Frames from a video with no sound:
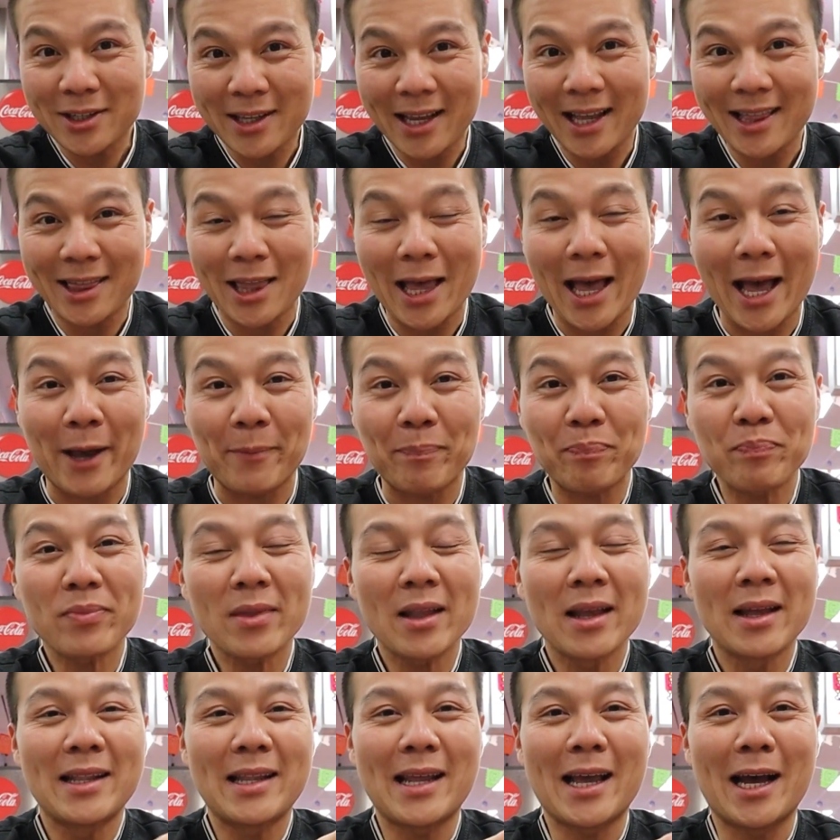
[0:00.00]
to get that.
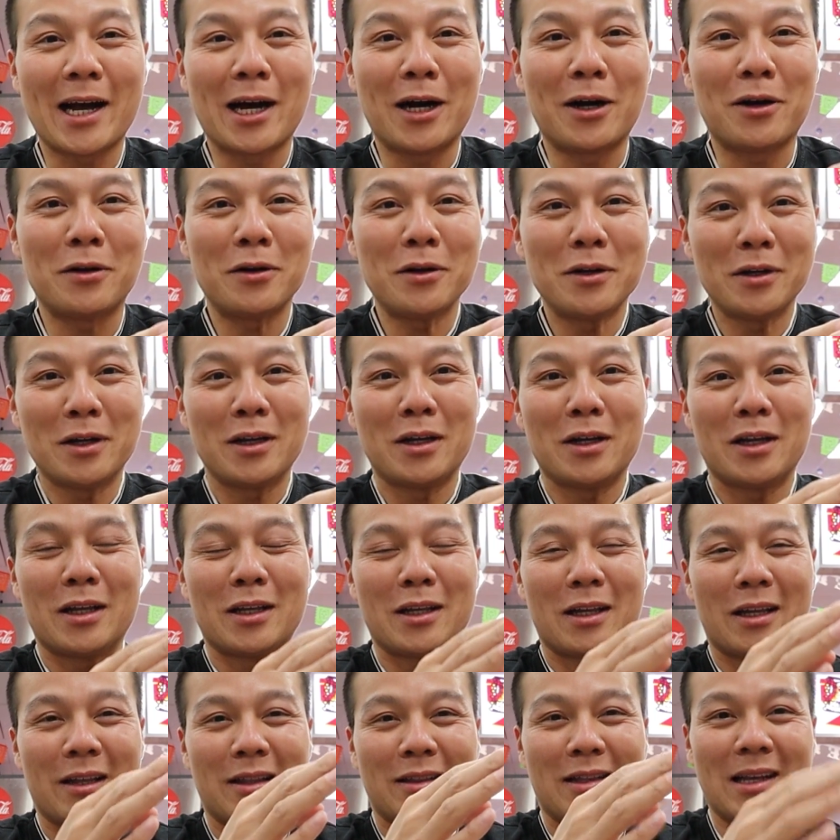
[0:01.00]
Now,
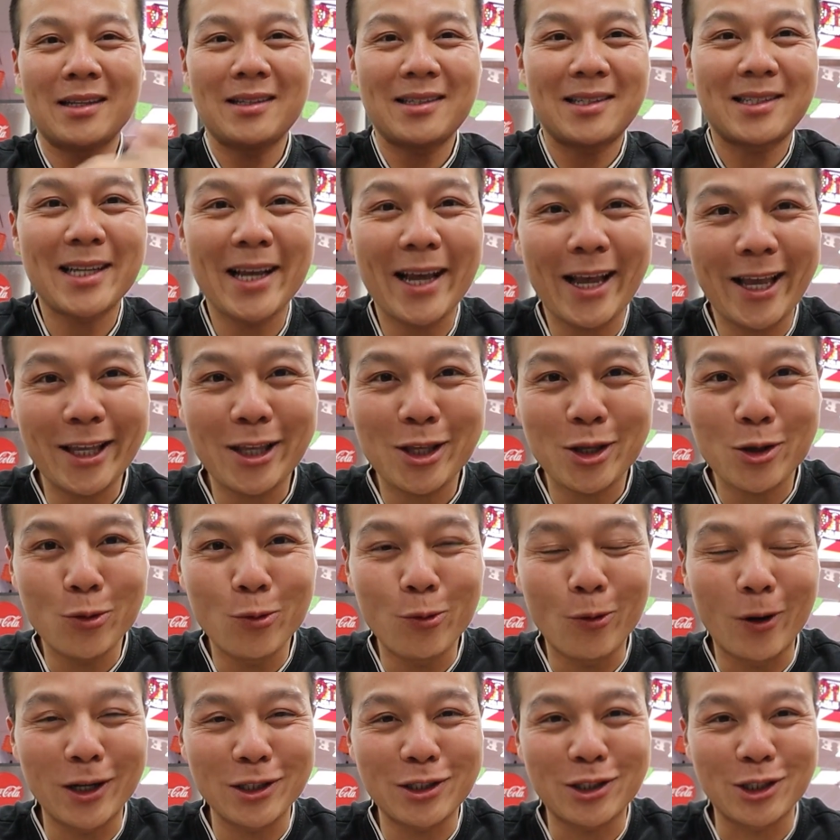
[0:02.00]
let's say
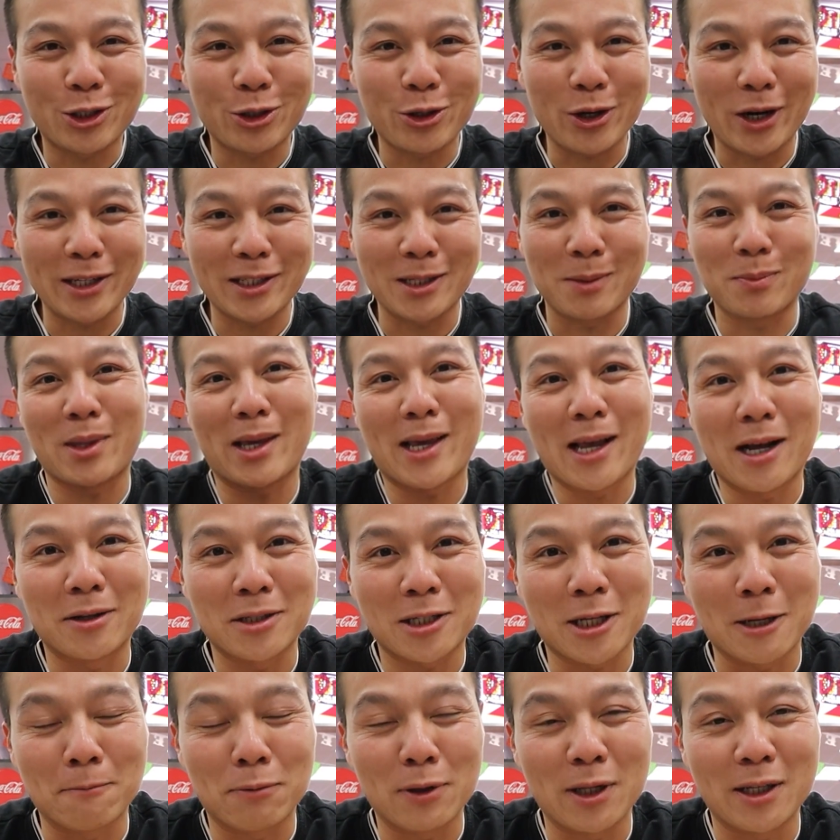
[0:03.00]
you want to try something
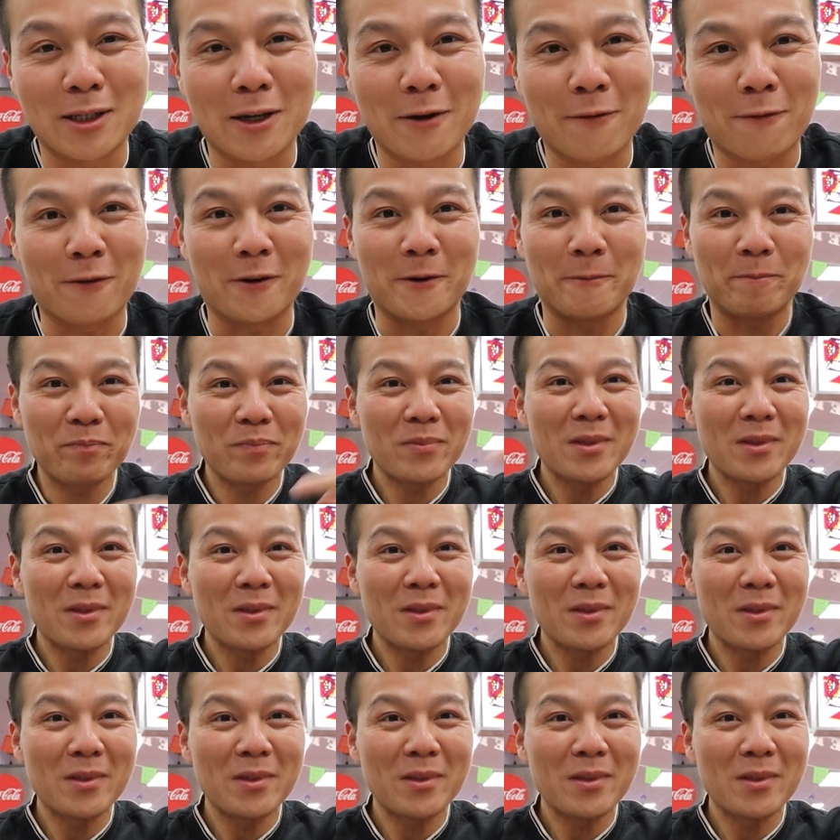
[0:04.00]
else completely different.